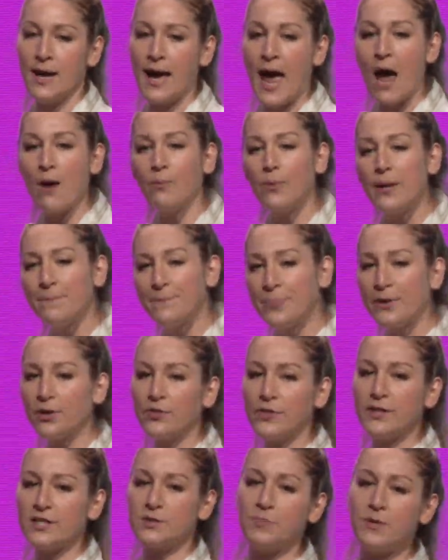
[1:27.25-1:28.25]
And we built
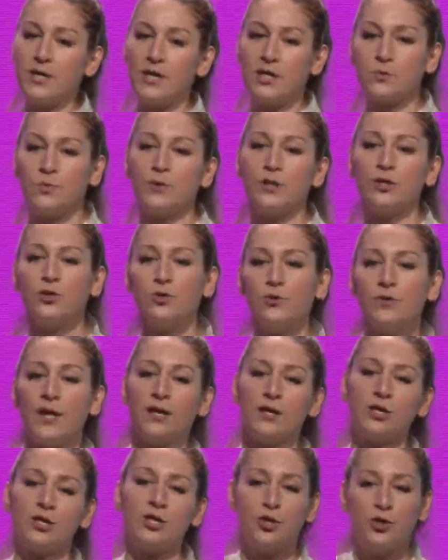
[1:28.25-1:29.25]
this because we knew that
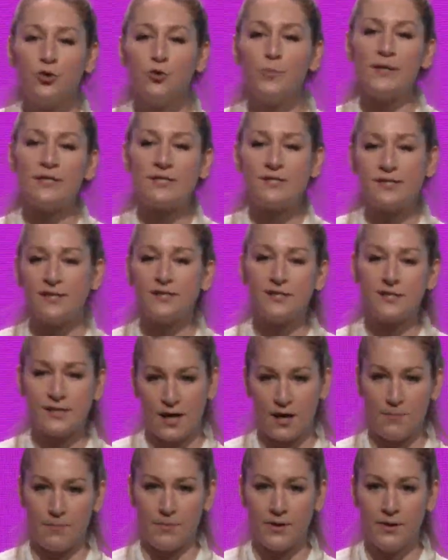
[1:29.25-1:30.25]
a human
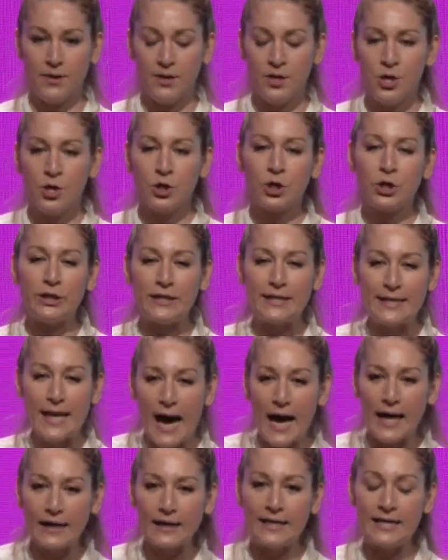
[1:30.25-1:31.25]
system could
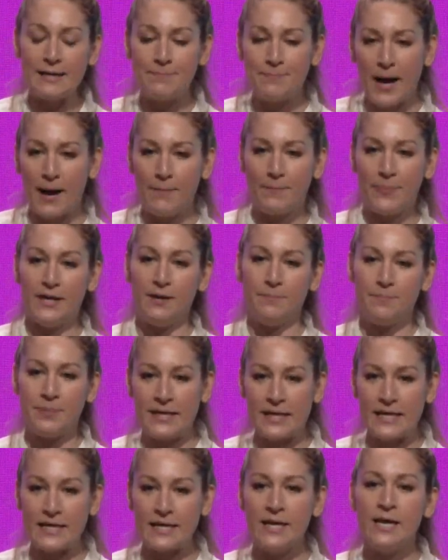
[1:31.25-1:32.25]
not keep up in a
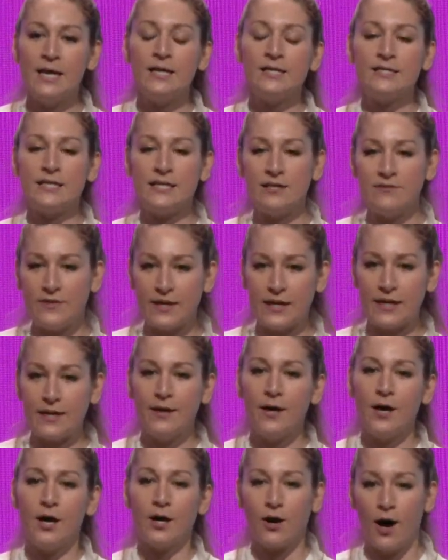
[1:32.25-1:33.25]
peak TV
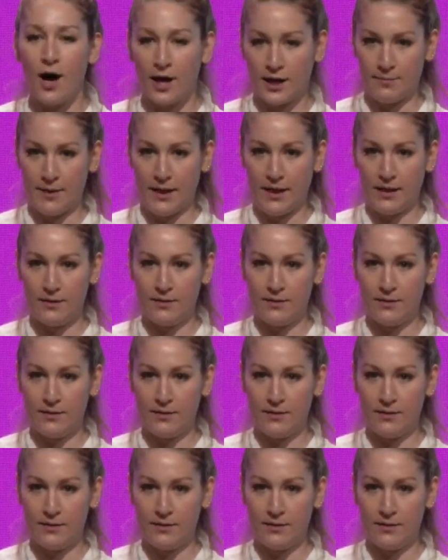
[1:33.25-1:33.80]
economy.